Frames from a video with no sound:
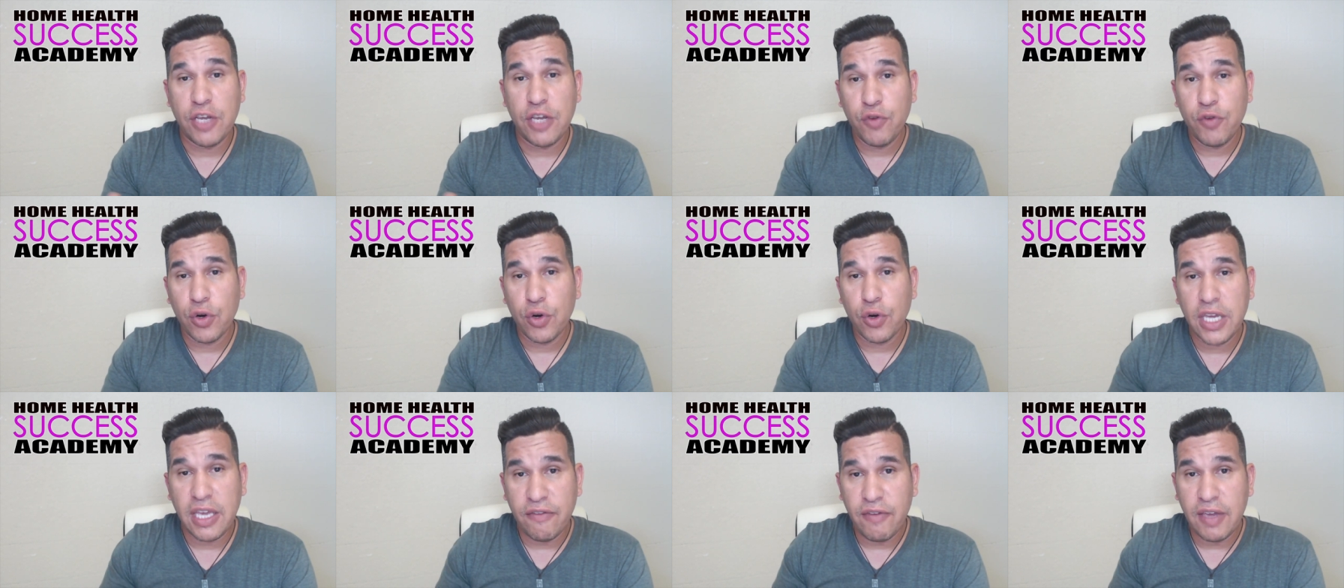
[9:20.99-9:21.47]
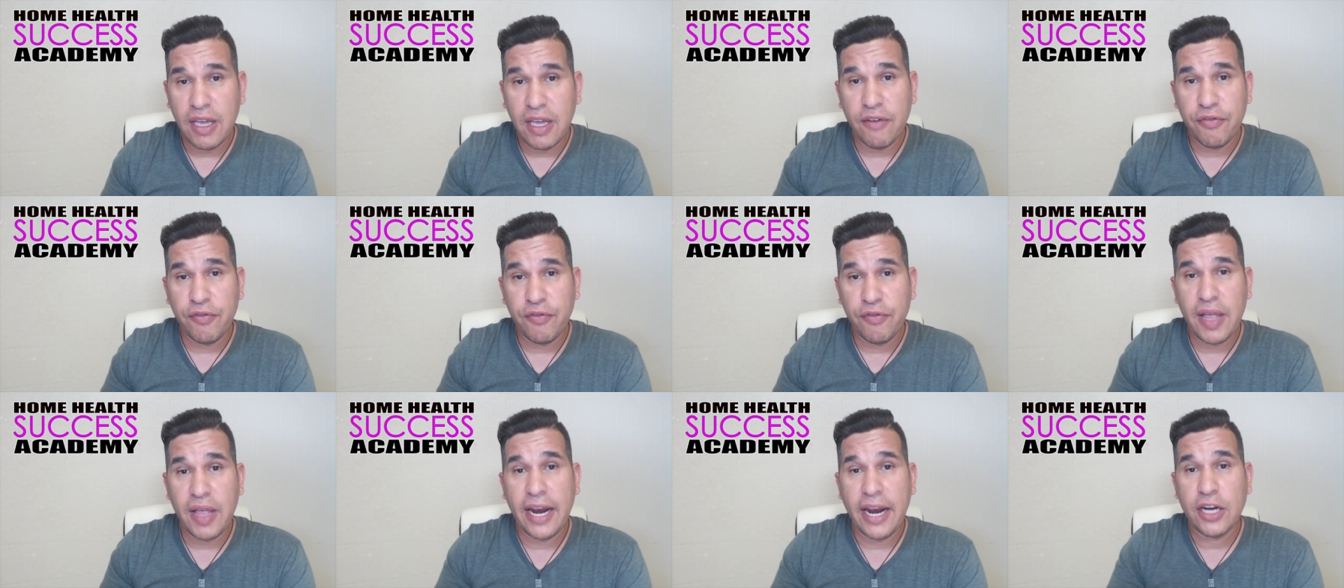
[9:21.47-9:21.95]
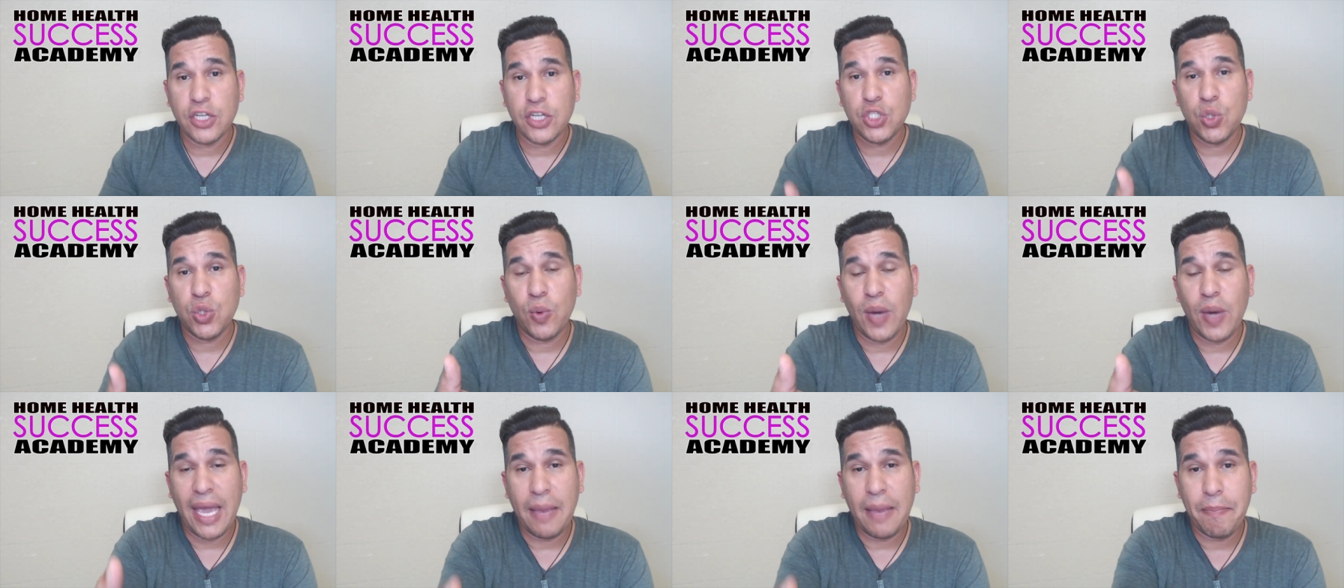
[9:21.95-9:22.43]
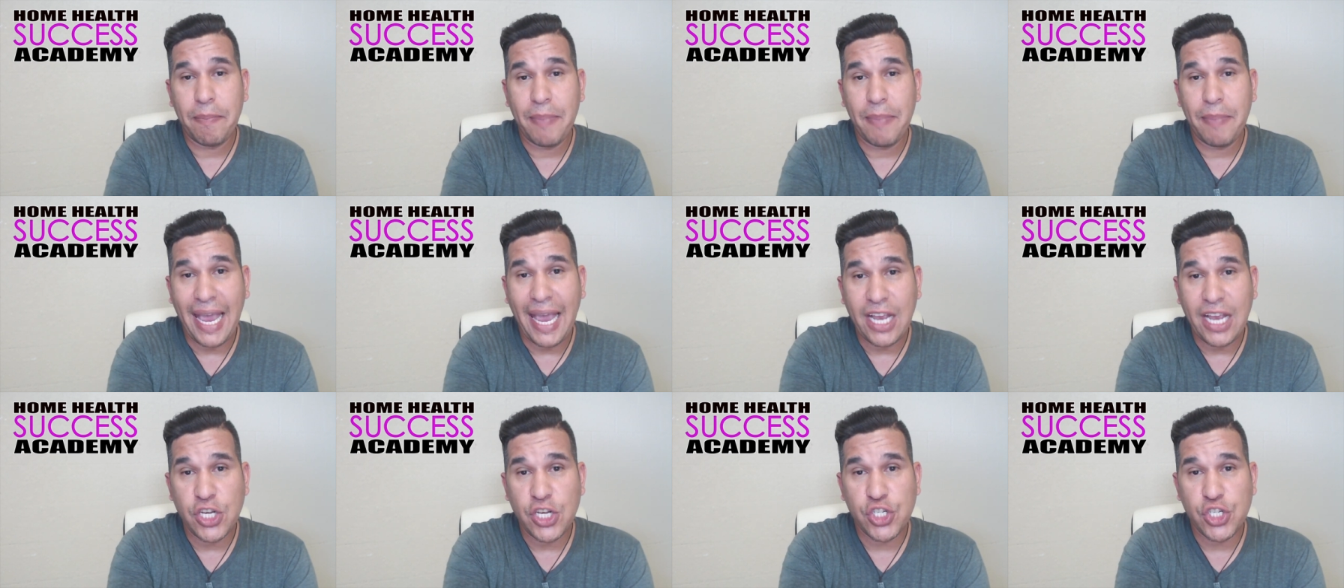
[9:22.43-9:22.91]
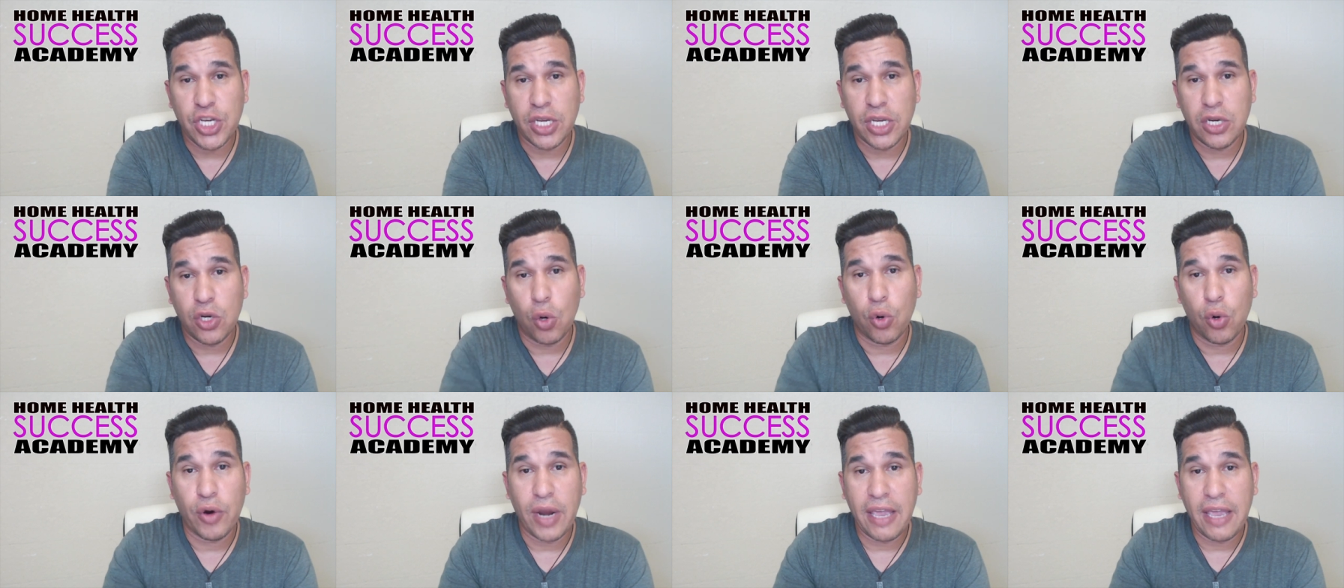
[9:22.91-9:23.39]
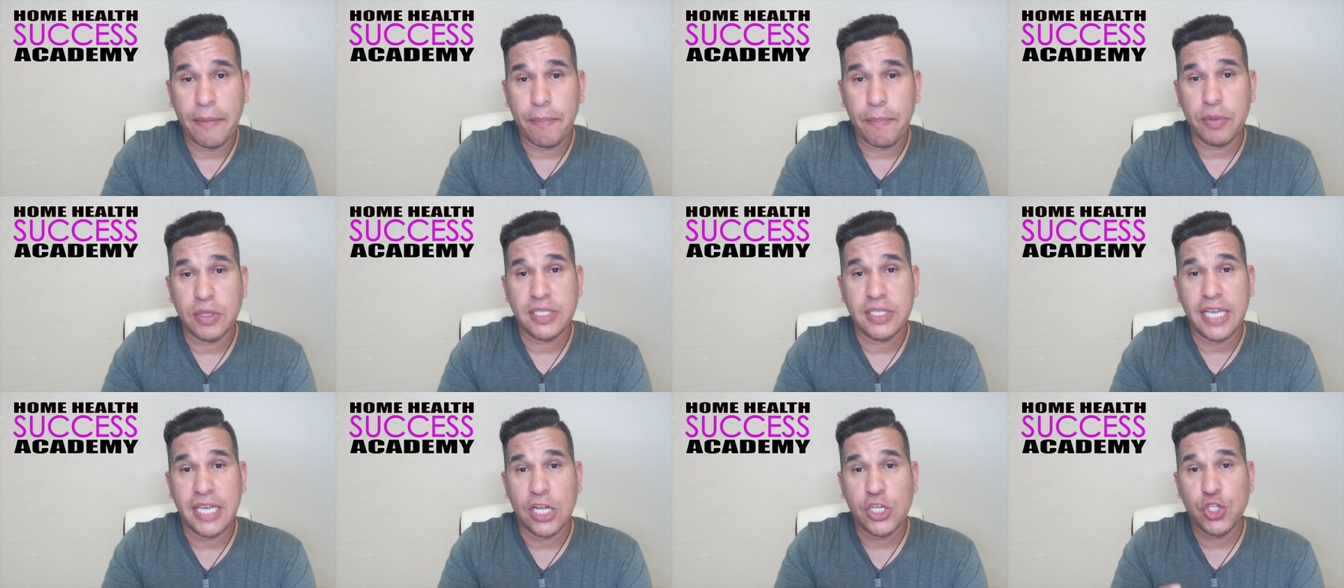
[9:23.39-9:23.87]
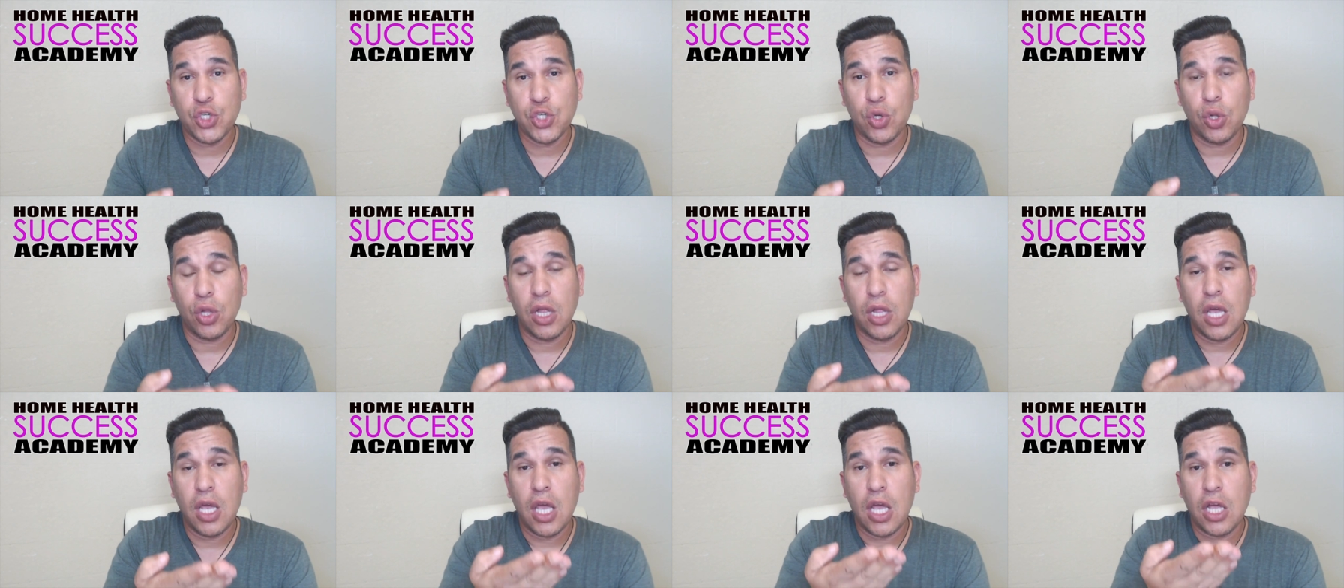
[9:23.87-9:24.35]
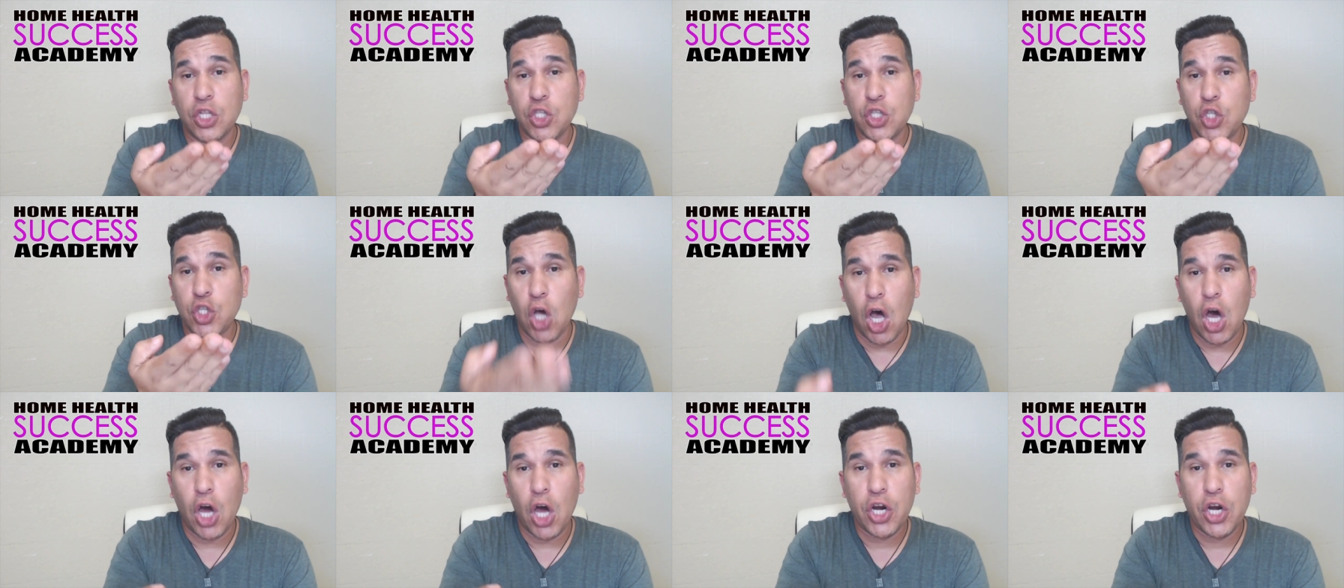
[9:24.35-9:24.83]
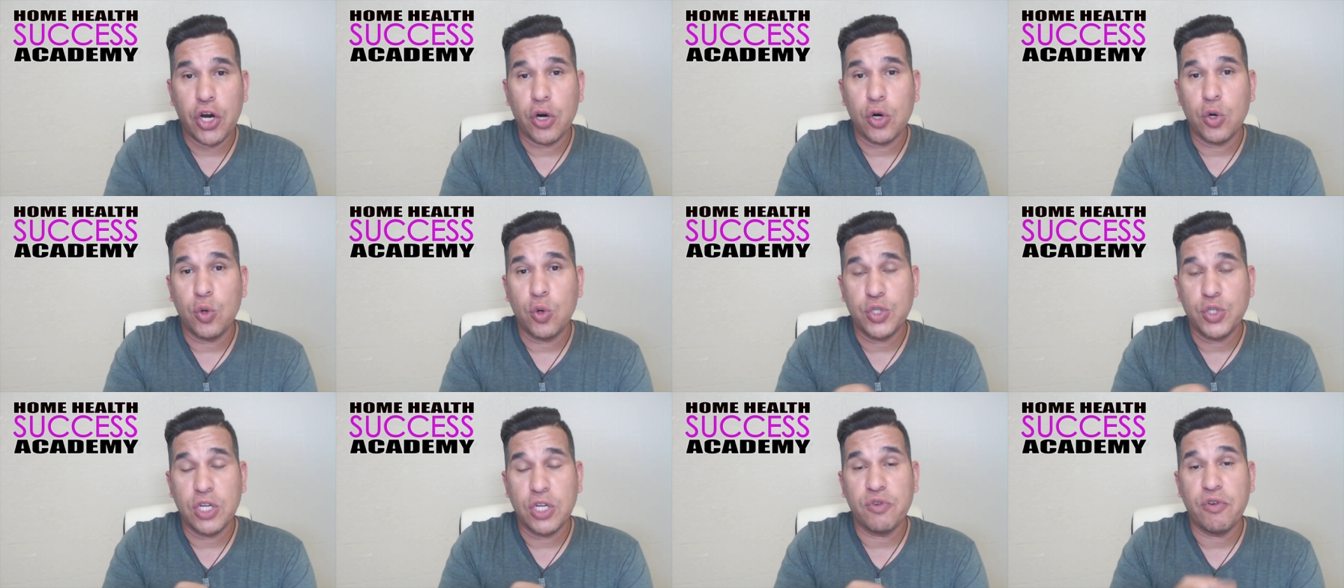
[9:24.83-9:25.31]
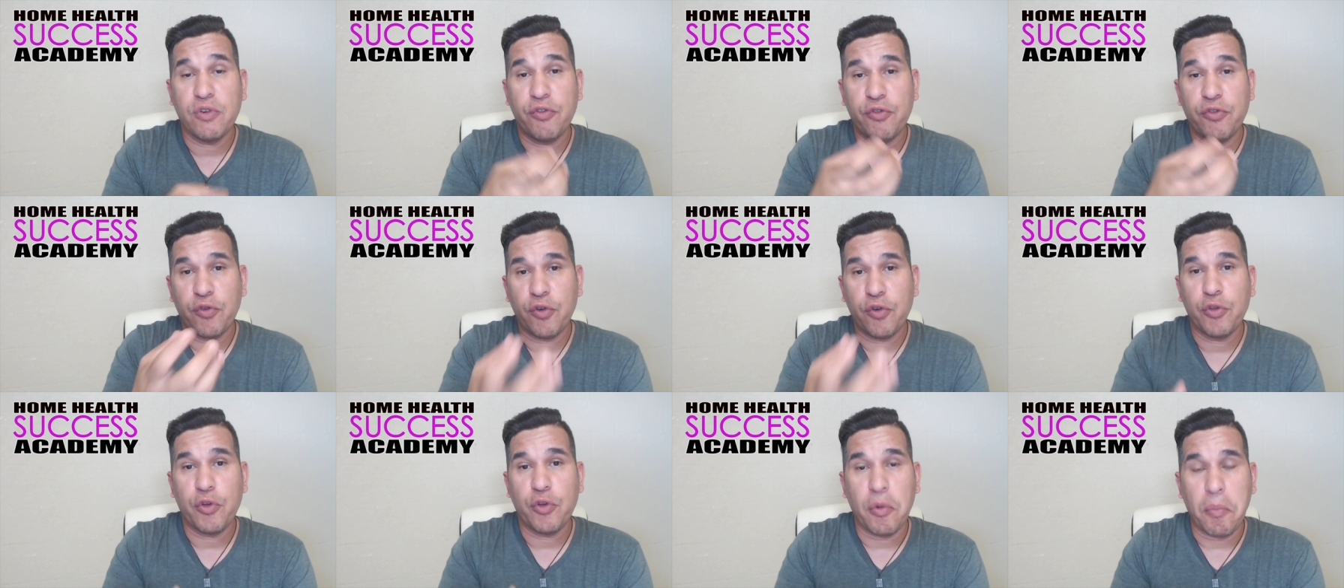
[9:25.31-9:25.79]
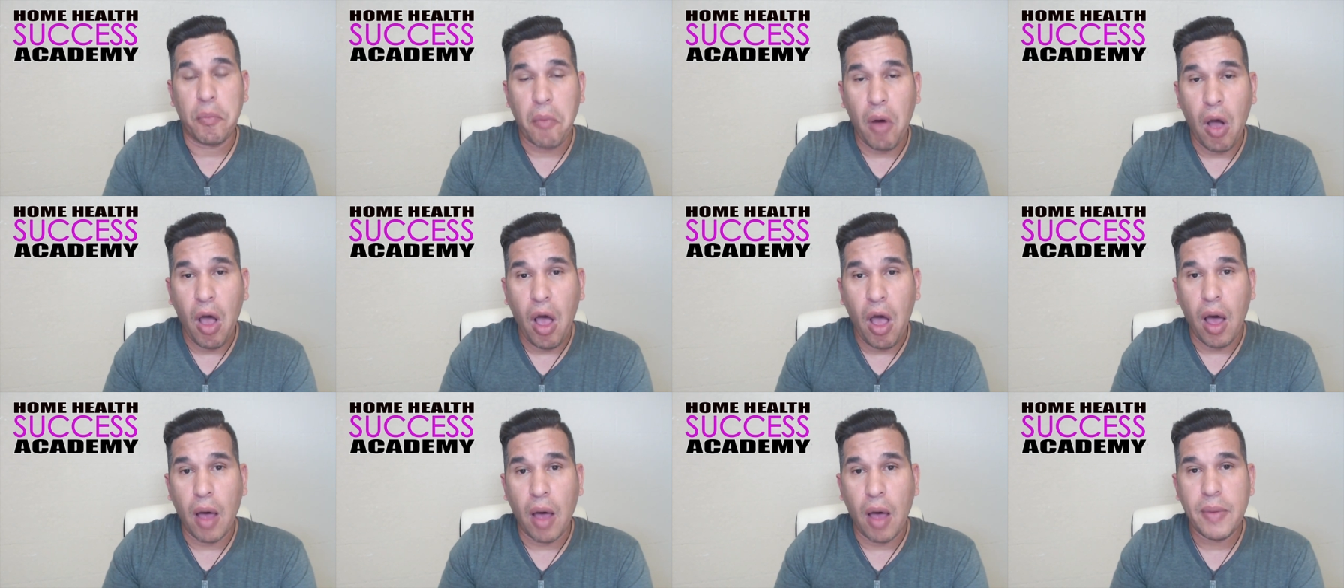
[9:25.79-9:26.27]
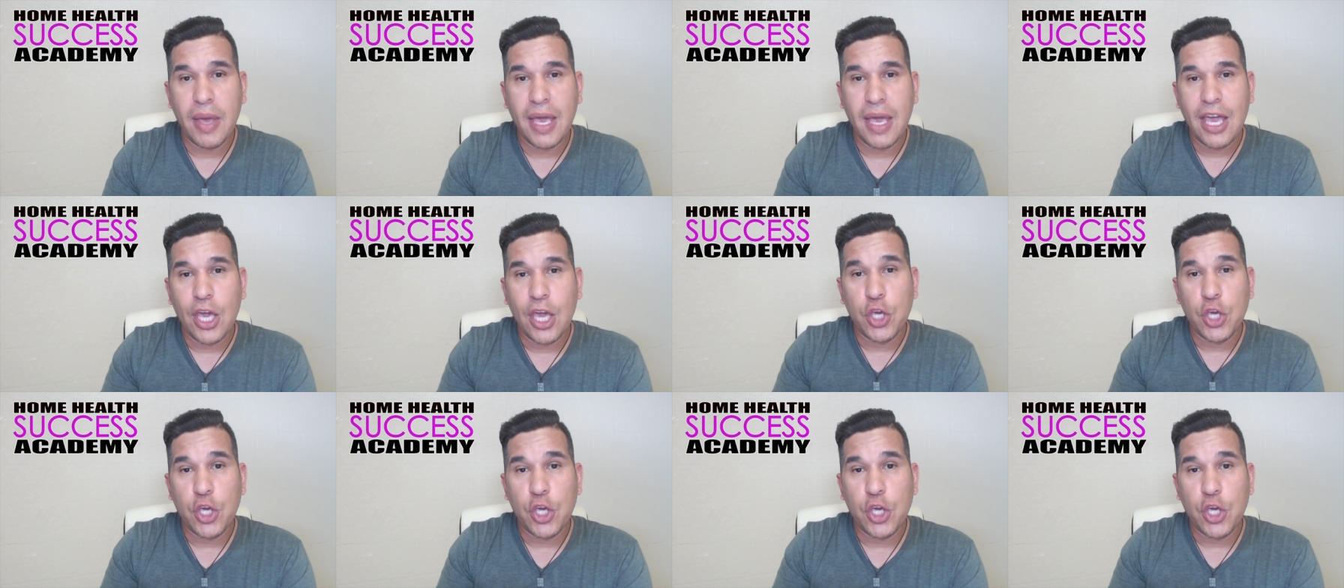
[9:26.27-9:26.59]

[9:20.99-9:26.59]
If you're giving a flyer to a patient or a potential daughter who's gonna refer their mom,